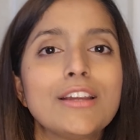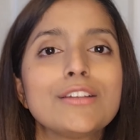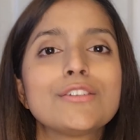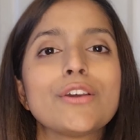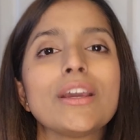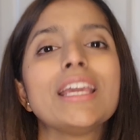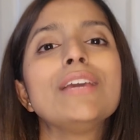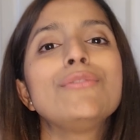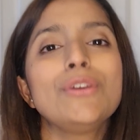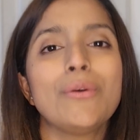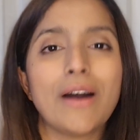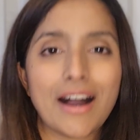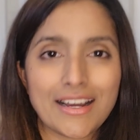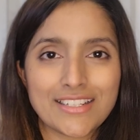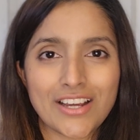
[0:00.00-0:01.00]
So if you
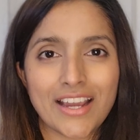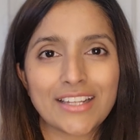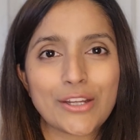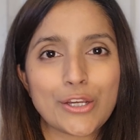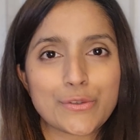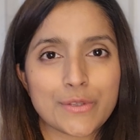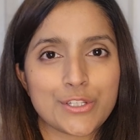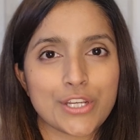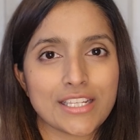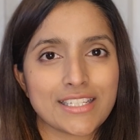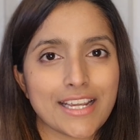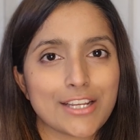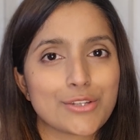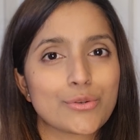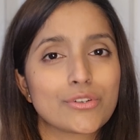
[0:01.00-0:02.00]
are diagnosed with
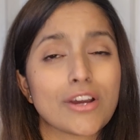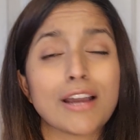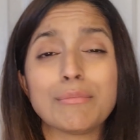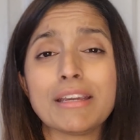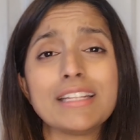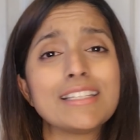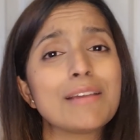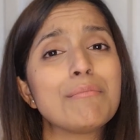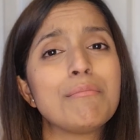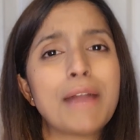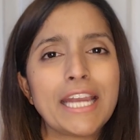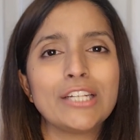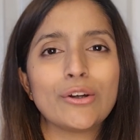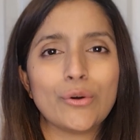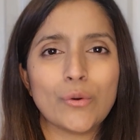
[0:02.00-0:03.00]
gestational diabetes, it
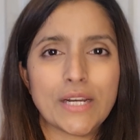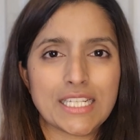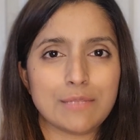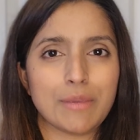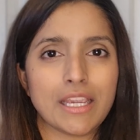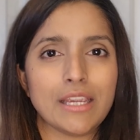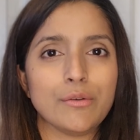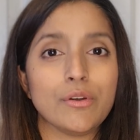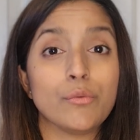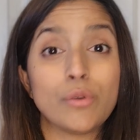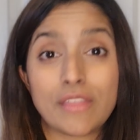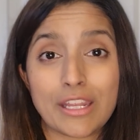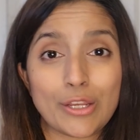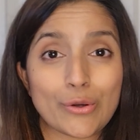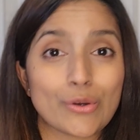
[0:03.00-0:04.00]
may not always be
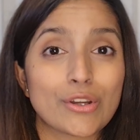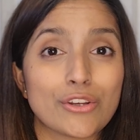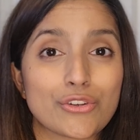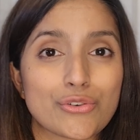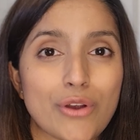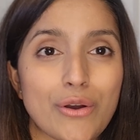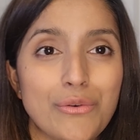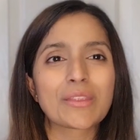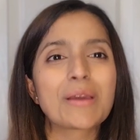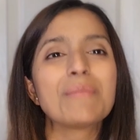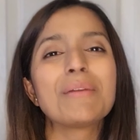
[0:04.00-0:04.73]
within your control.